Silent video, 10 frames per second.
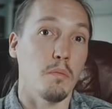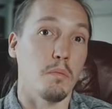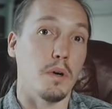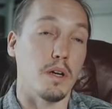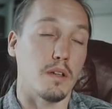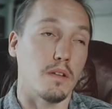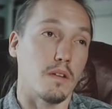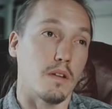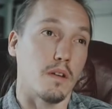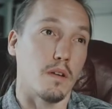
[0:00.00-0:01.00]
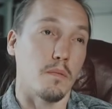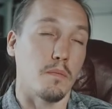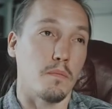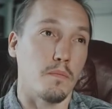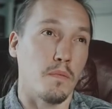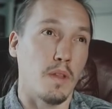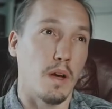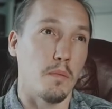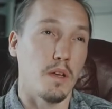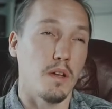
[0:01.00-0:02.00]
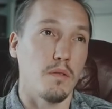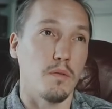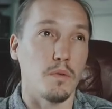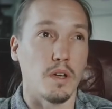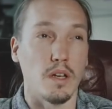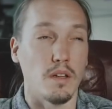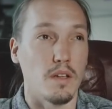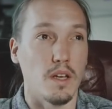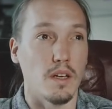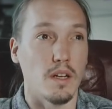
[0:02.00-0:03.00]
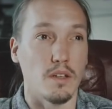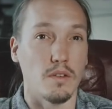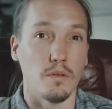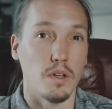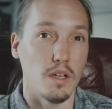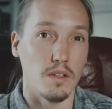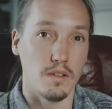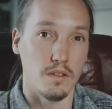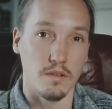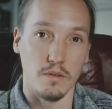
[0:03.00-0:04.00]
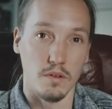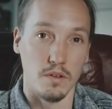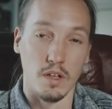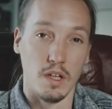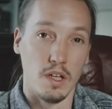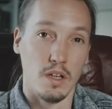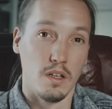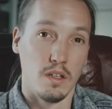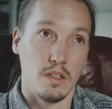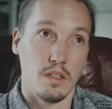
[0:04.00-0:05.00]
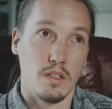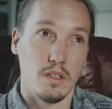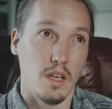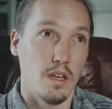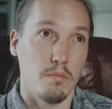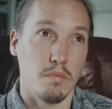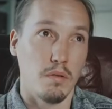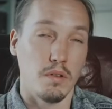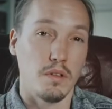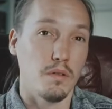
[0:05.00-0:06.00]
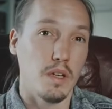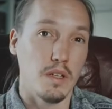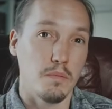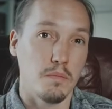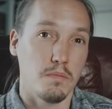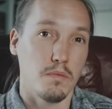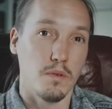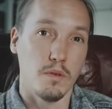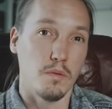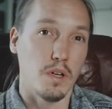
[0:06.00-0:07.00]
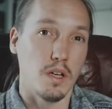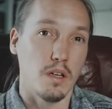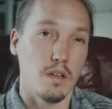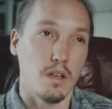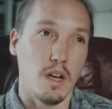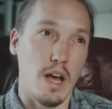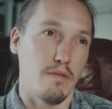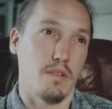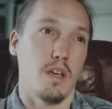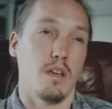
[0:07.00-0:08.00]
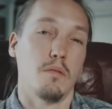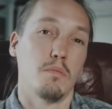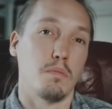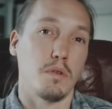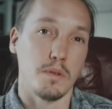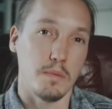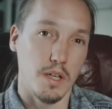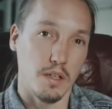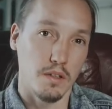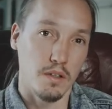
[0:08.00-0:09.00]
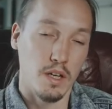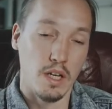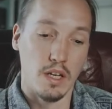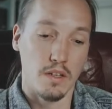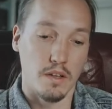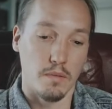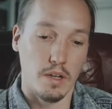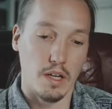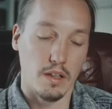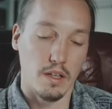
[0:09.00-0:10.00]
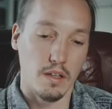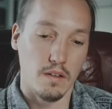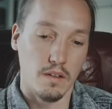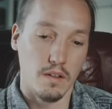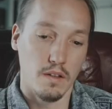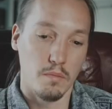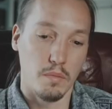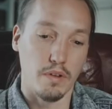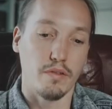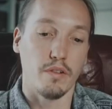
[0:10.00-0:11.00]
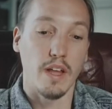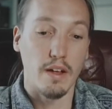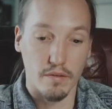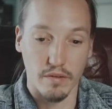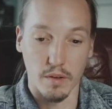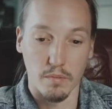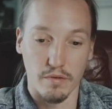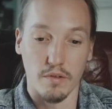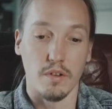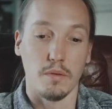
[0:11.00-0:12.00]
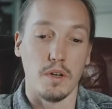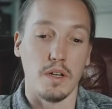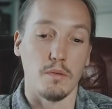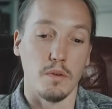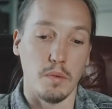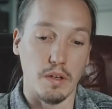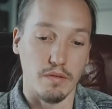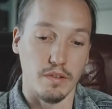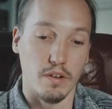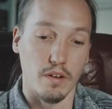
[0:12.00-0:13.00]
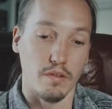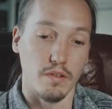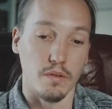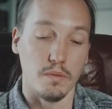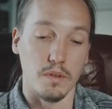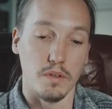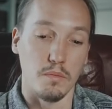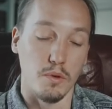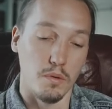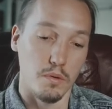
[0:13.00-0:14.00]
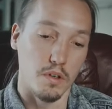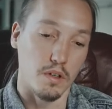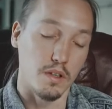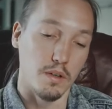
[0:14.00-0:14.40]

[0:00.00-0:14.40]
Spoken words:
But, I mean, what can it take? Like 2 days or, probably 2 days or 1.5 day post-production, something like that. But for that film, for the one about photography, it was more work.